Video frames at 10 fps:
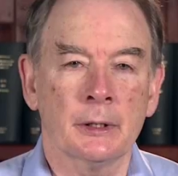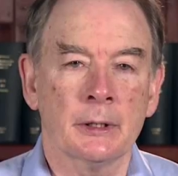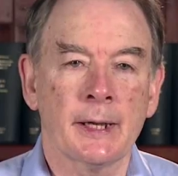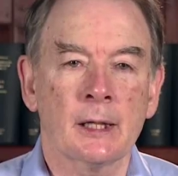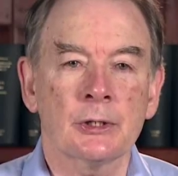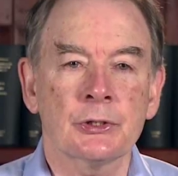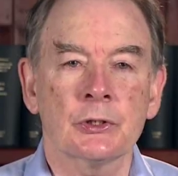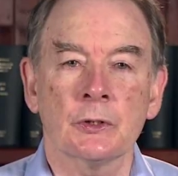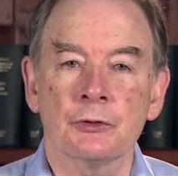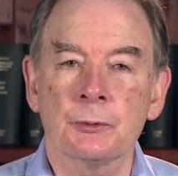
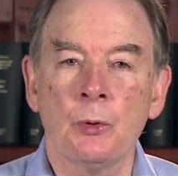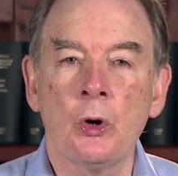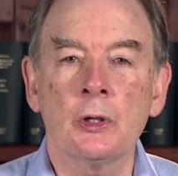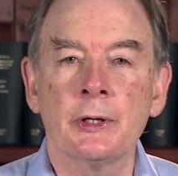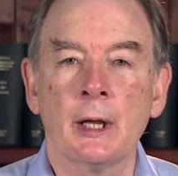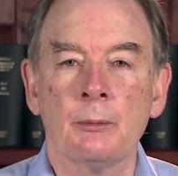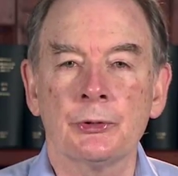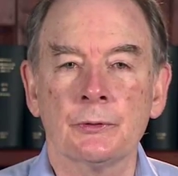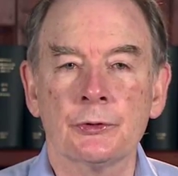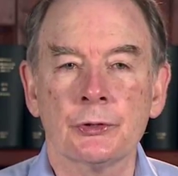analysis of smaller
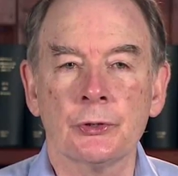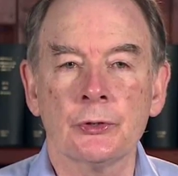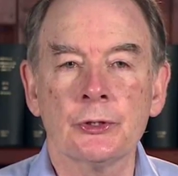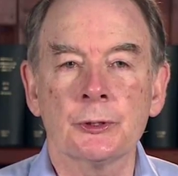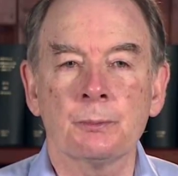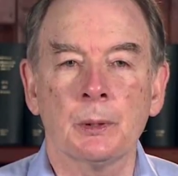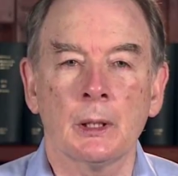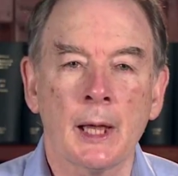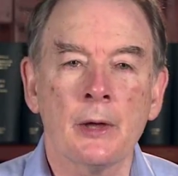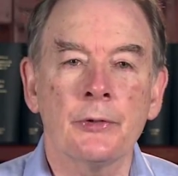numbers of students
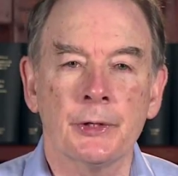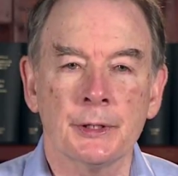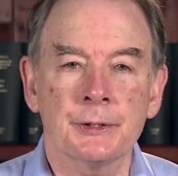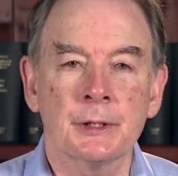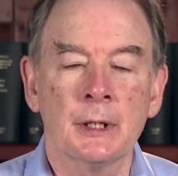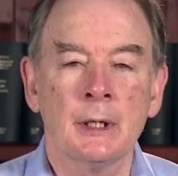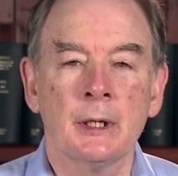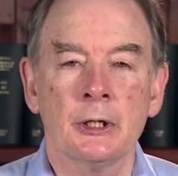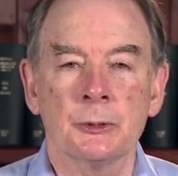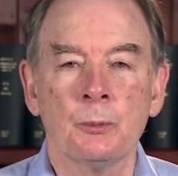below this
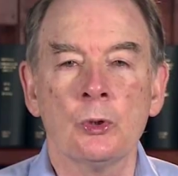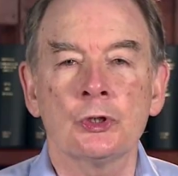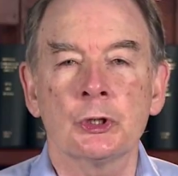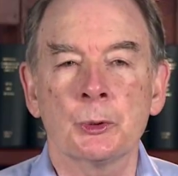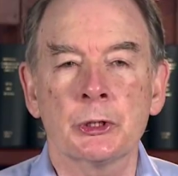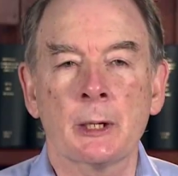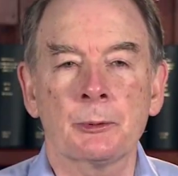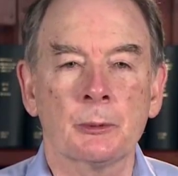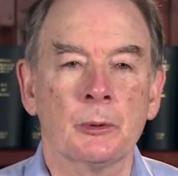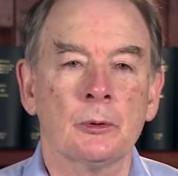is more
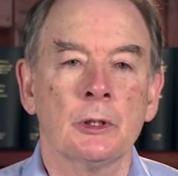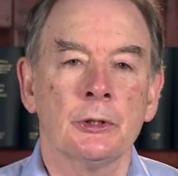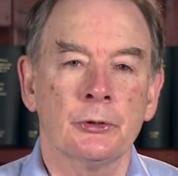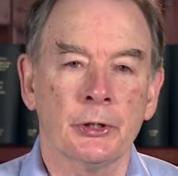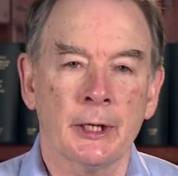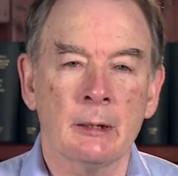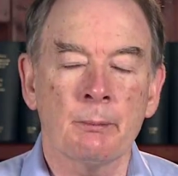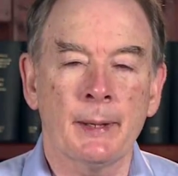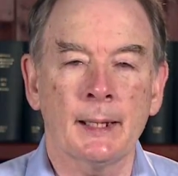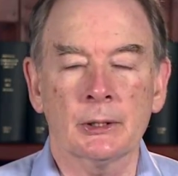susceptible to the
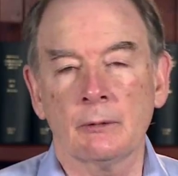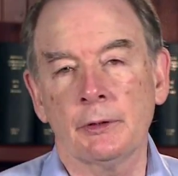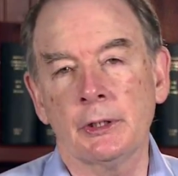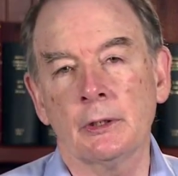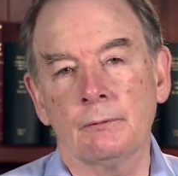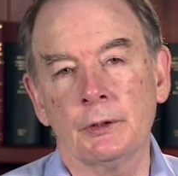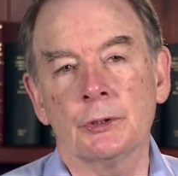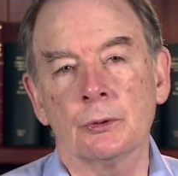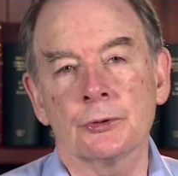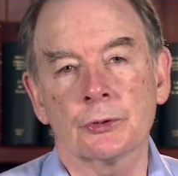impact of an
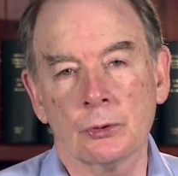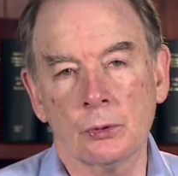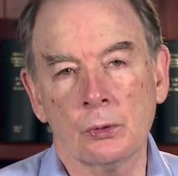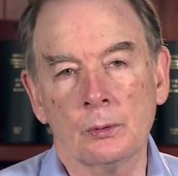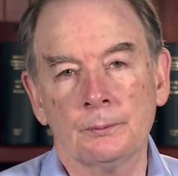individual score.